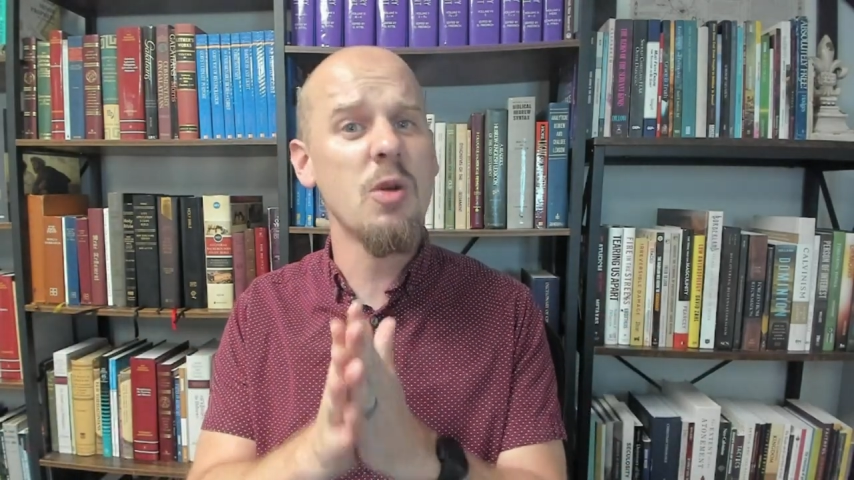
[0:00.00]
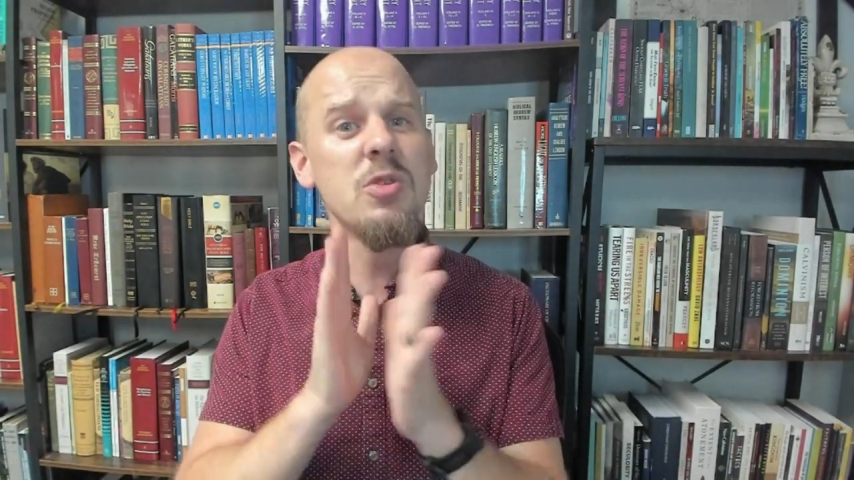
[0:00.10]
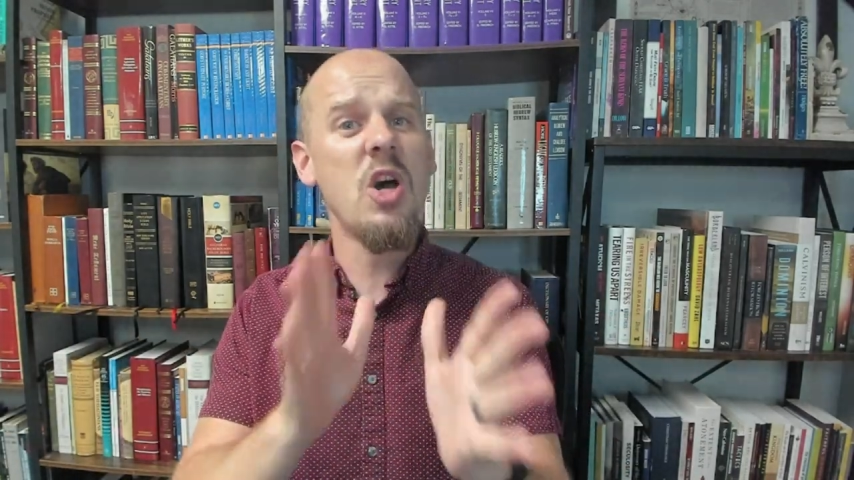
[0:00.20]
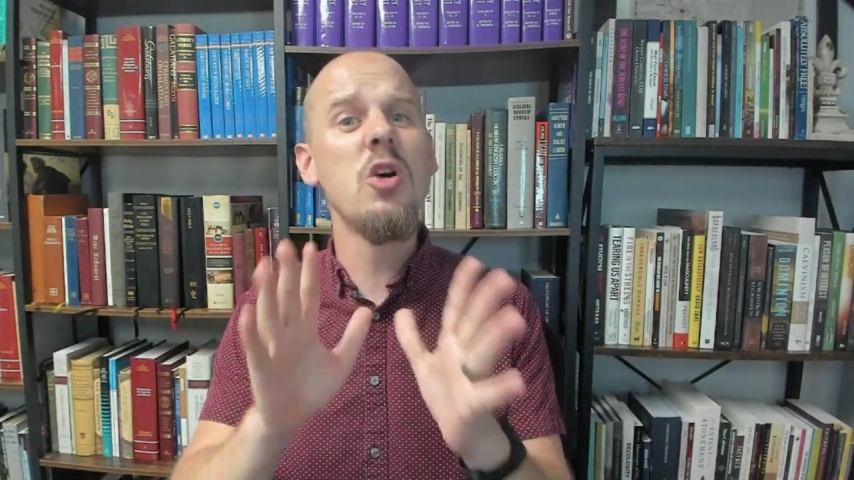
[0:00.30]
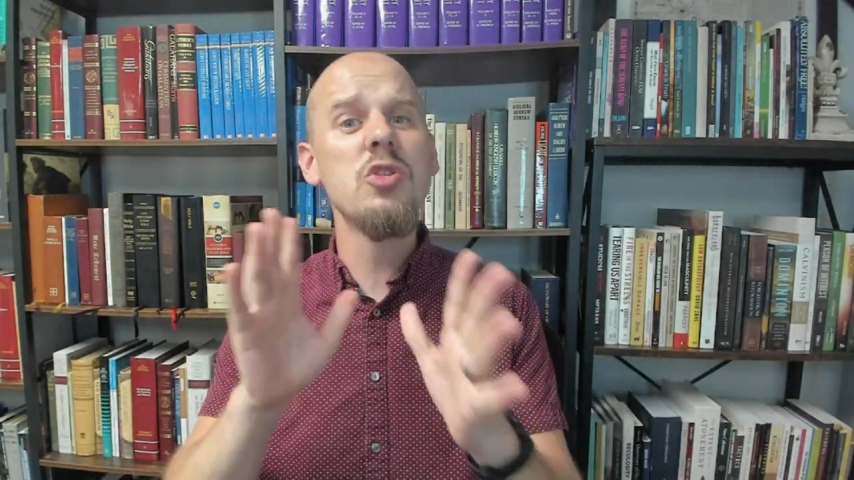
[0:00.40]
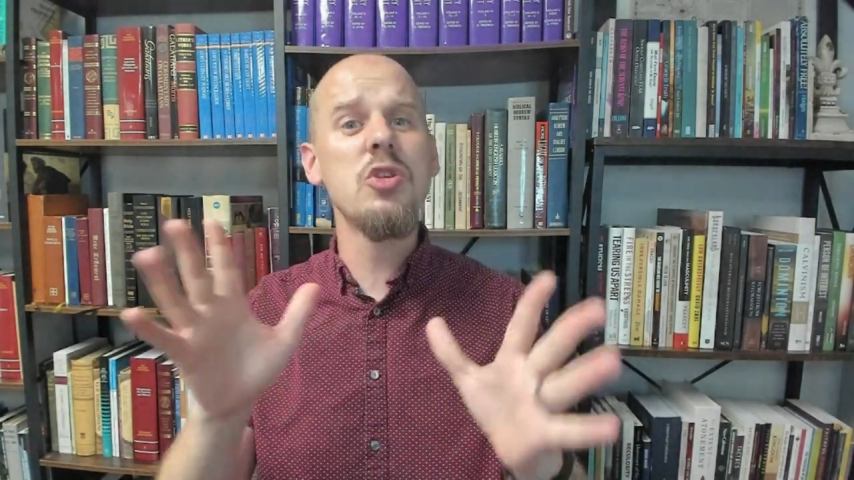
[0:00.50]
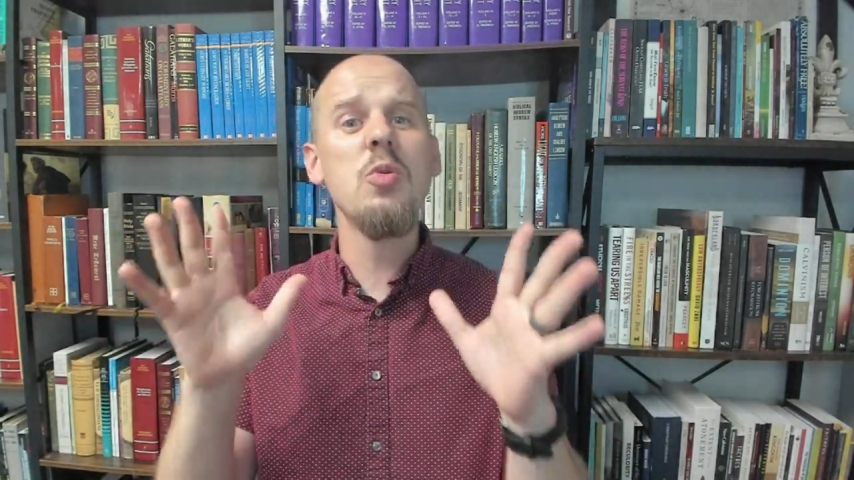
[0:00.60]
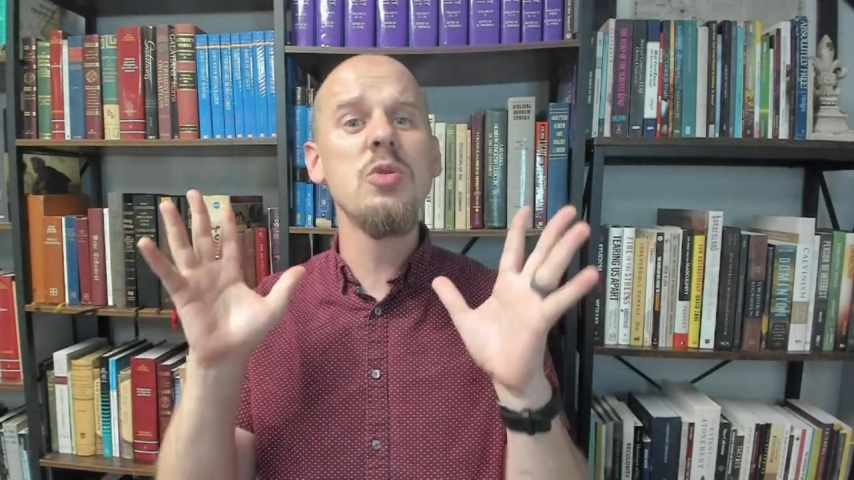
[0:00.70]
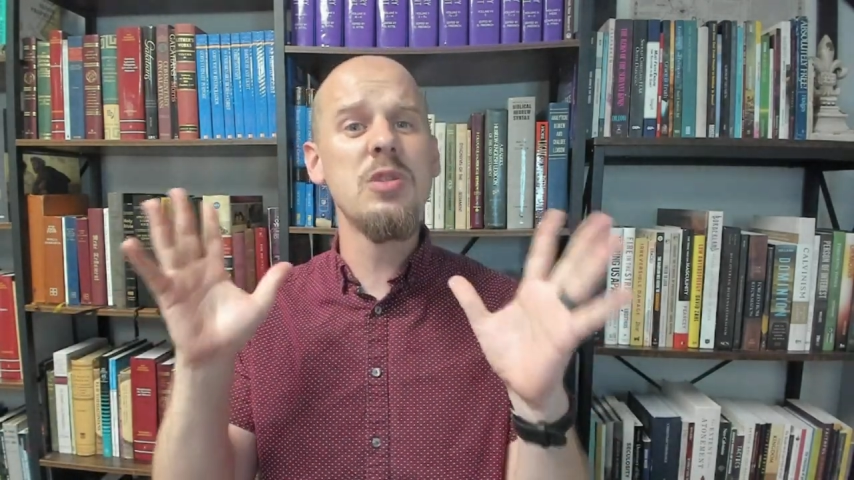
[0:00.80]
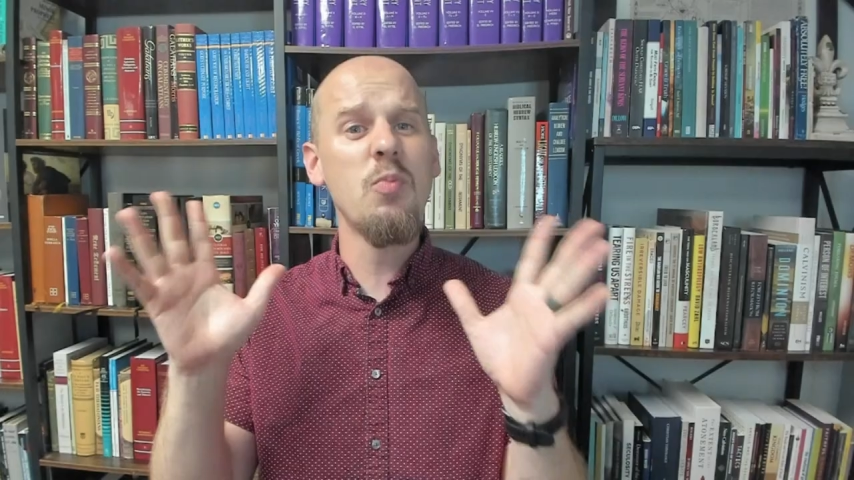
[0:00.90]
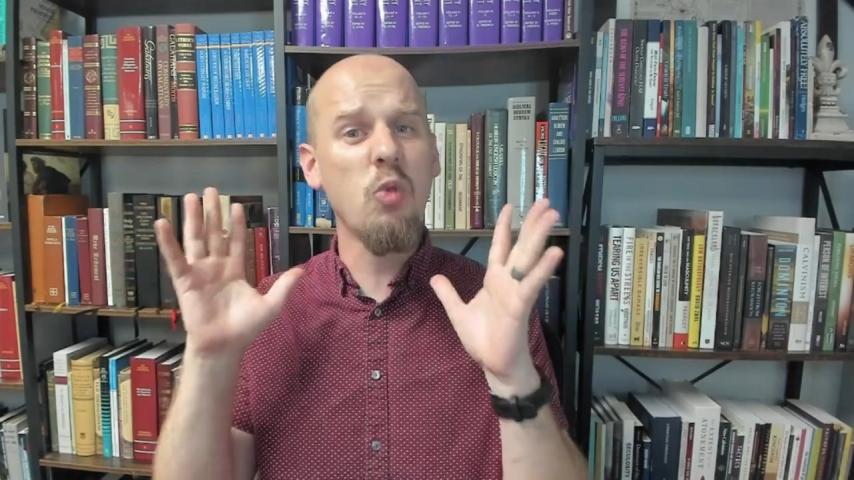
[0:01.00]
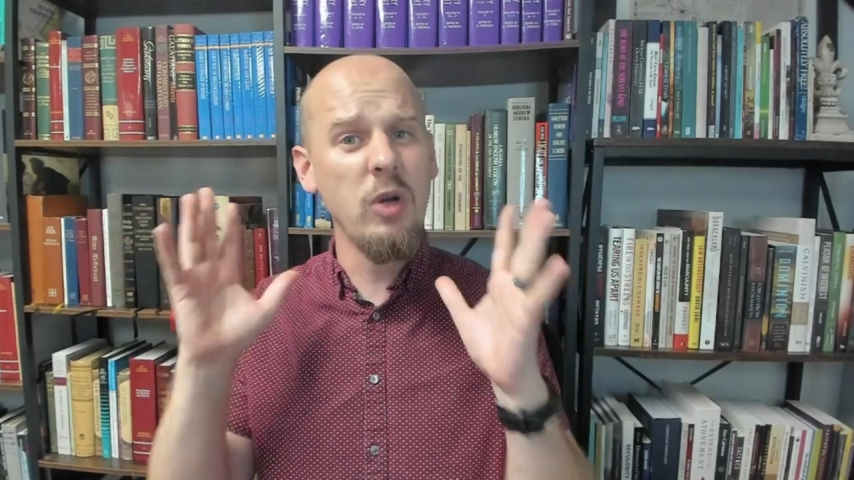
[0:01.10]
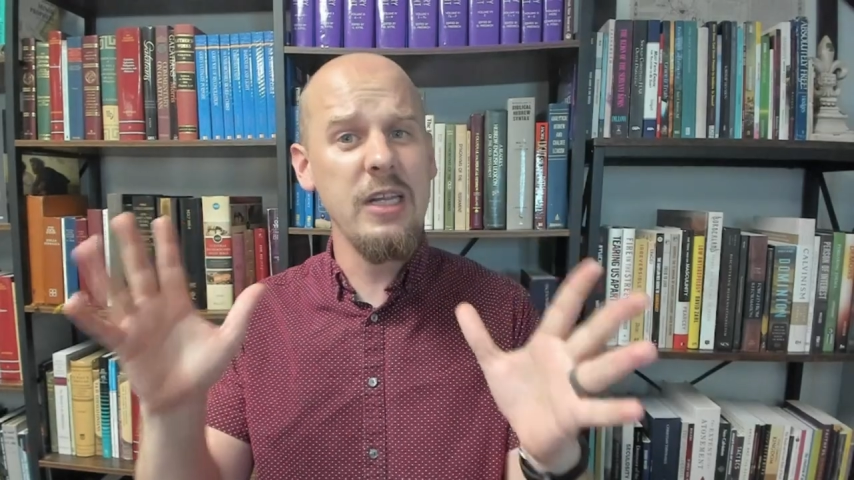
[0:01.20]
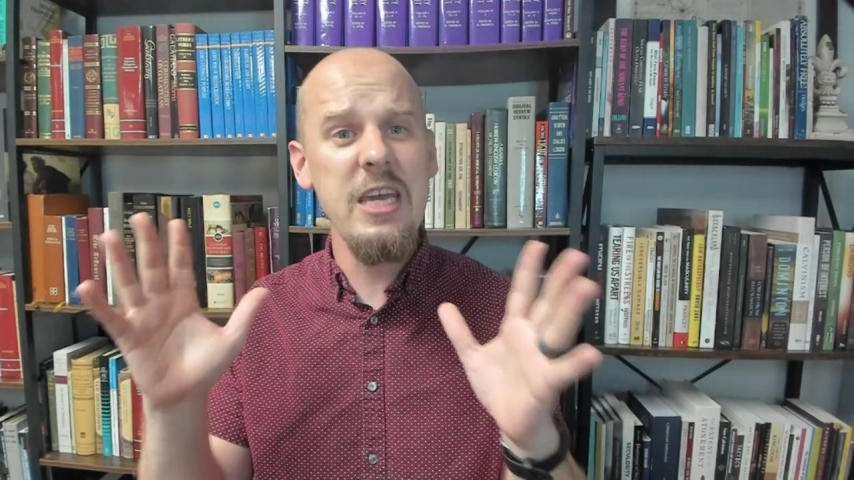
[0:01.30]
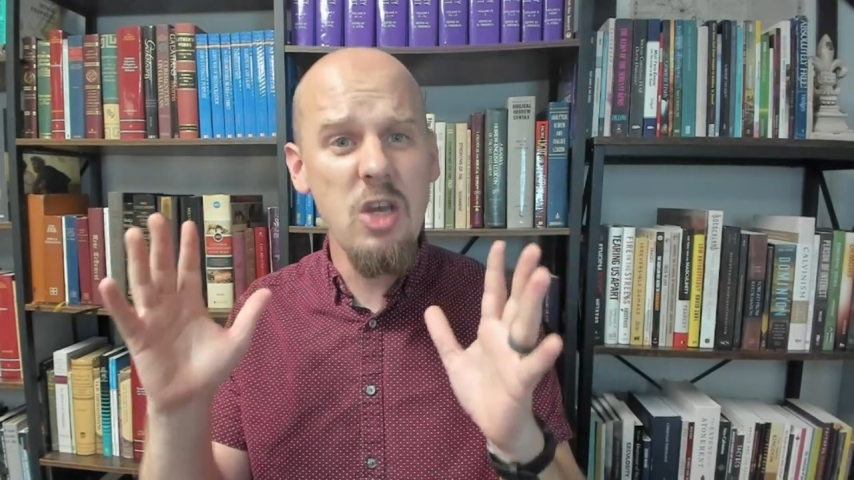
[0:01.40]
there was also some
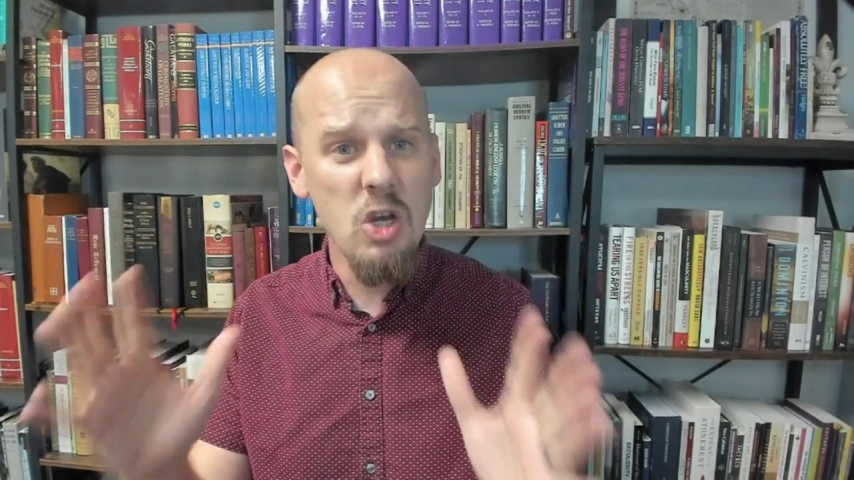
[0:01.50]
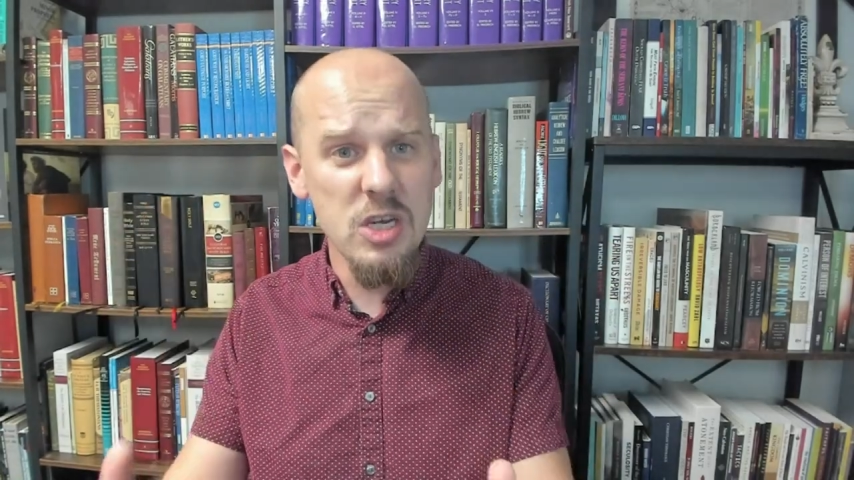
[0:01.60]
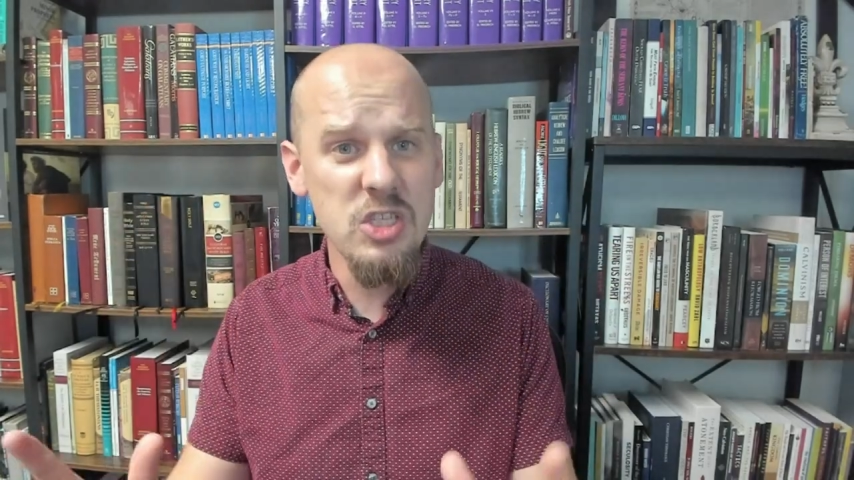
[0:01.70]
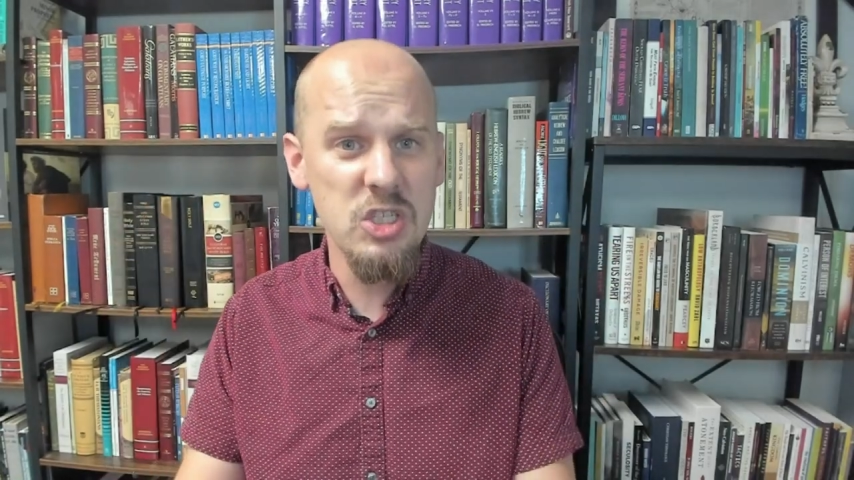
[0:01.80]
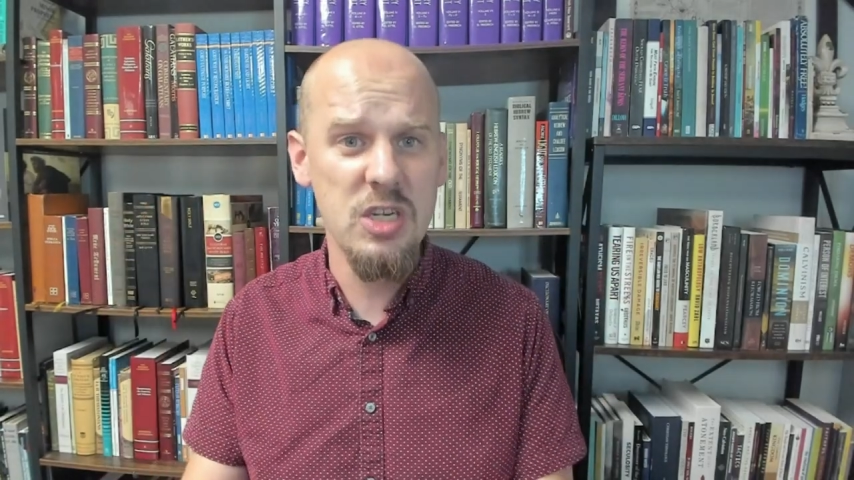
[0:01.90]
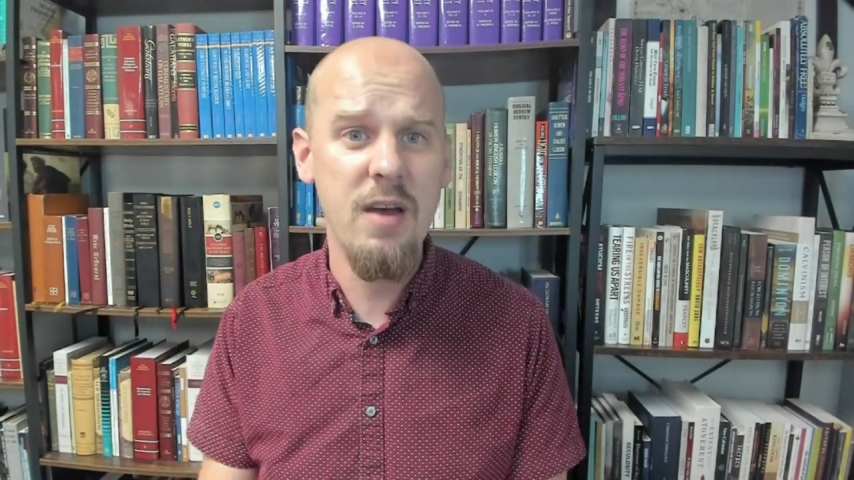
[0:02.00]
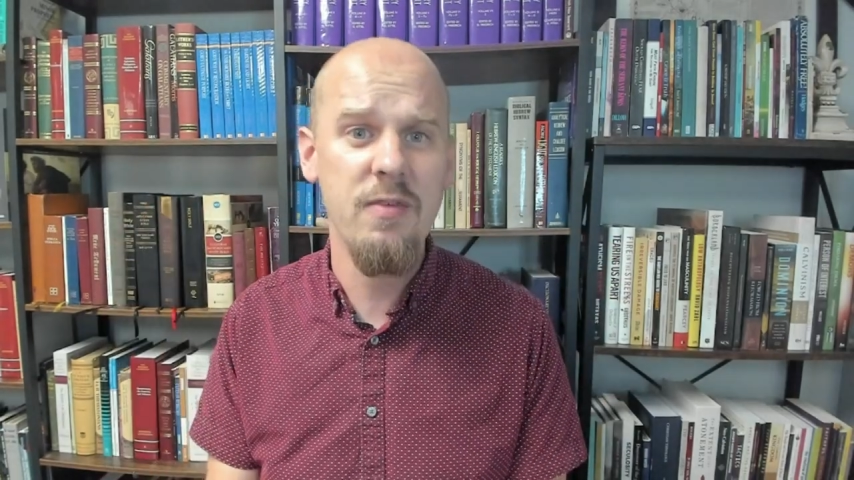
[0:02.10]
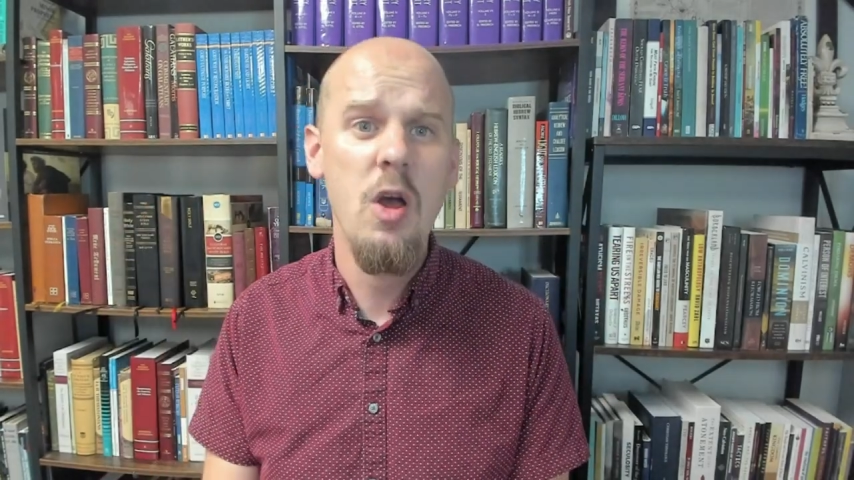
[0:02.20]
really good stuff.